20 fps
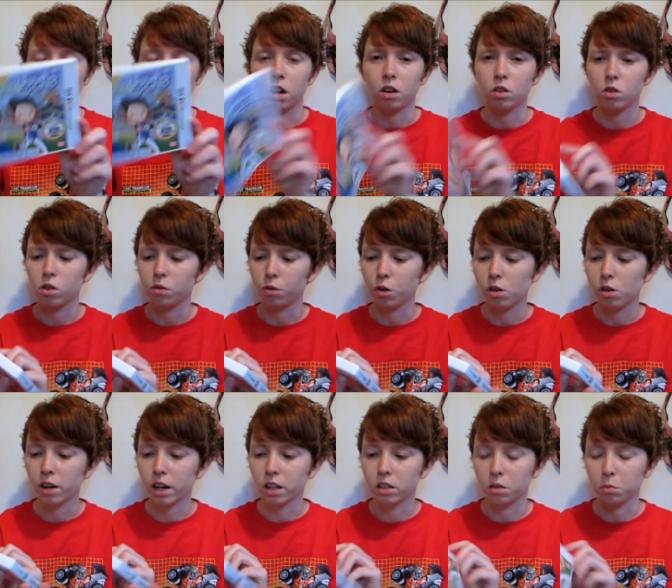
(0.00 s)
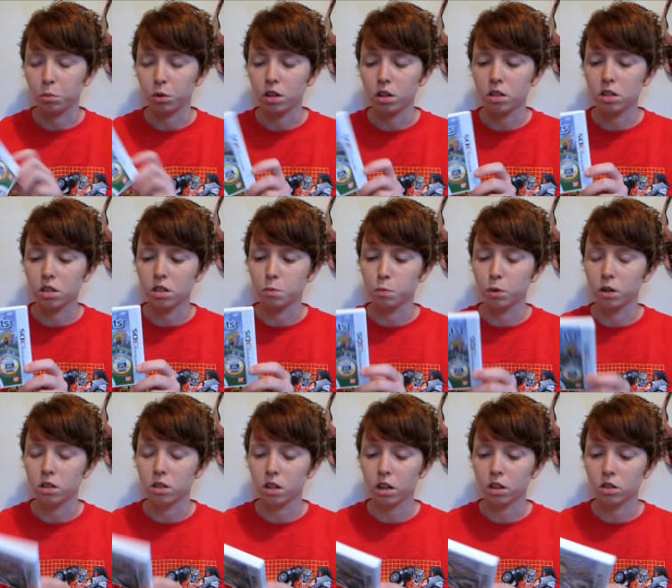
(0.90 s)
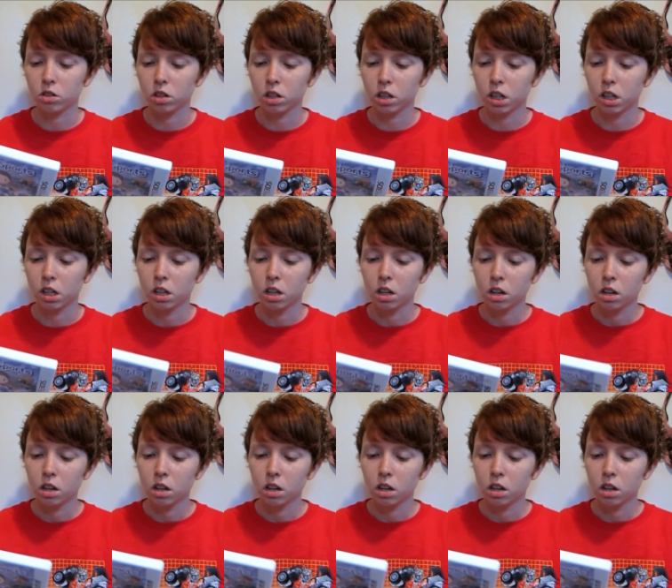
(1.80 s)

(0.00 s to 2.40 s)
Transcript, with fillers: I don't know if any of you guys have played this, but it's actually,